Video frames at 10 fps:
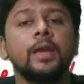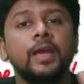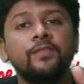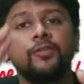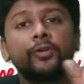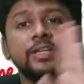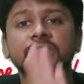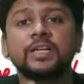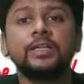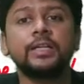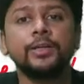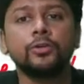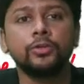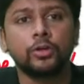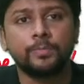If you discontinue
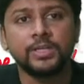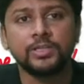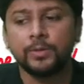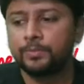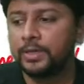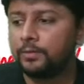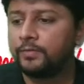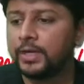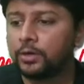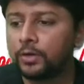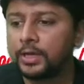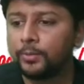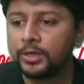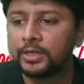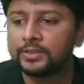your PGBP, we are talking
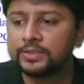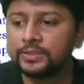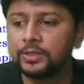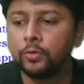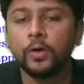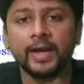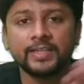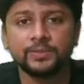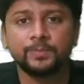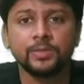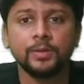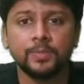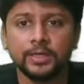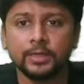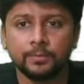about an assessee who has PGBP
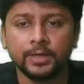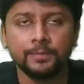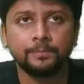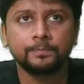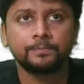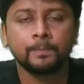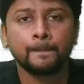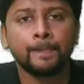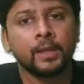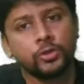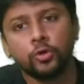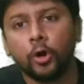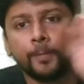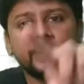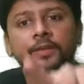income. Na? You
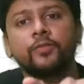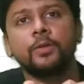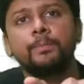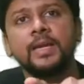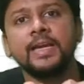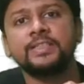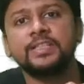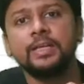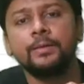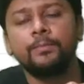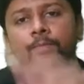opted for BAC,